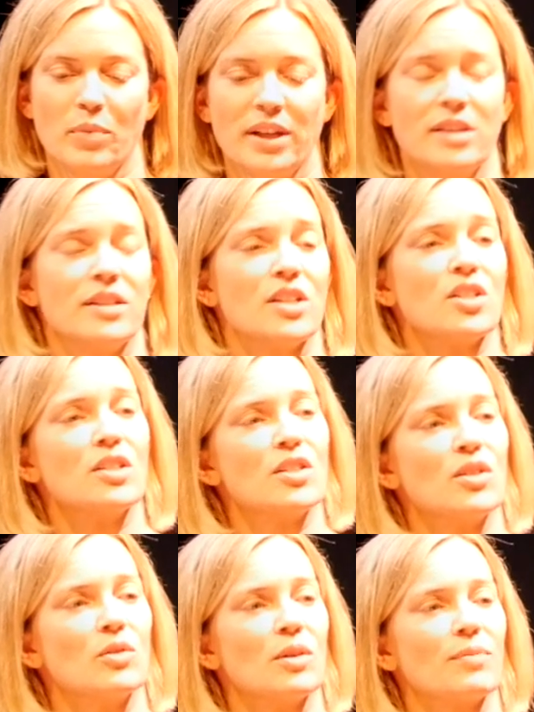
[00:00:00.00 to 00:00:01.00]
but in addition
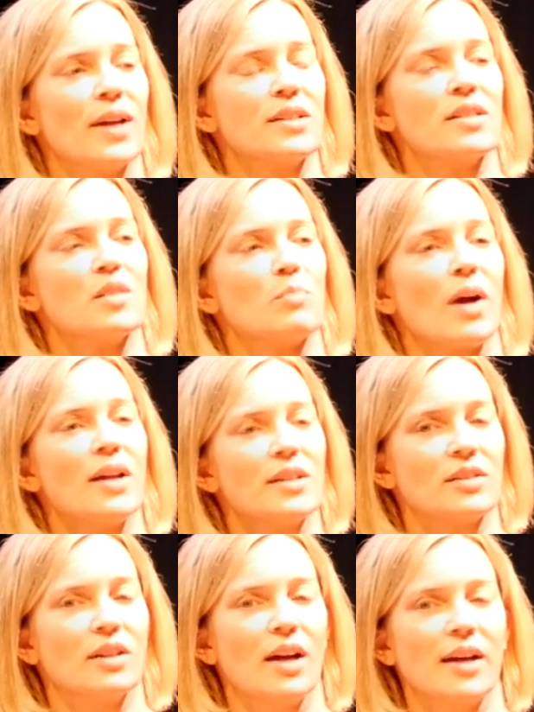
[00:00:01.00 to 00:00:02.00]
to affecting the body
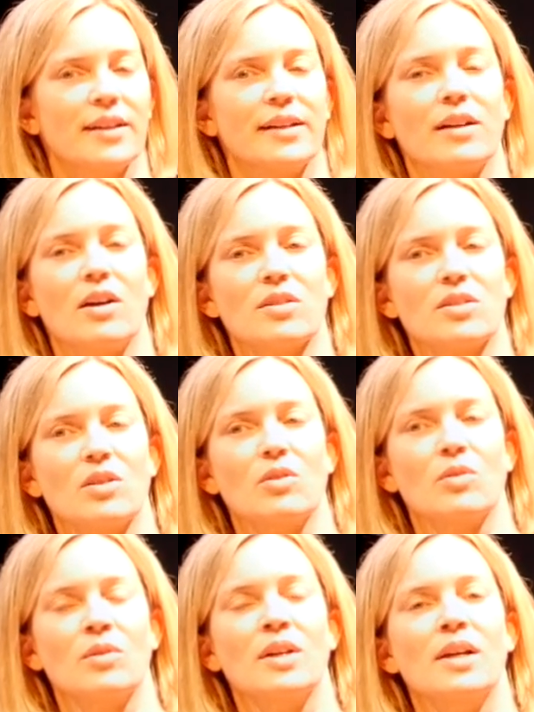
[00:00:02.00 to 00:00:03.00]
clock, it
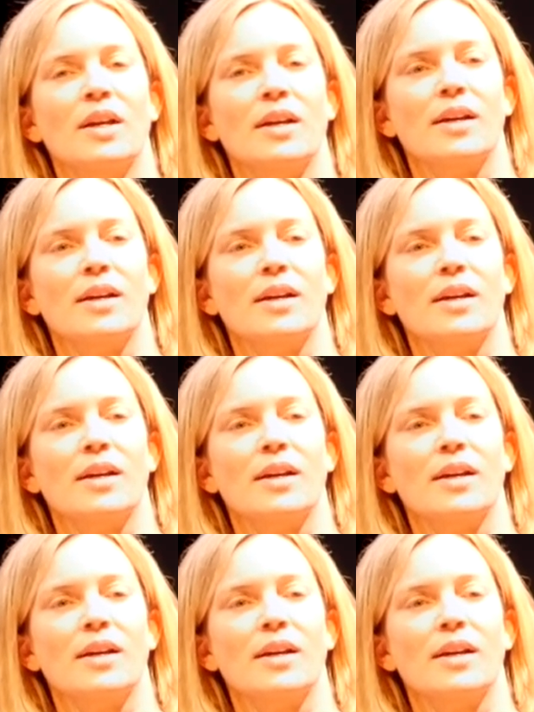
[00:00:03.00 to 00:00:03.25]
also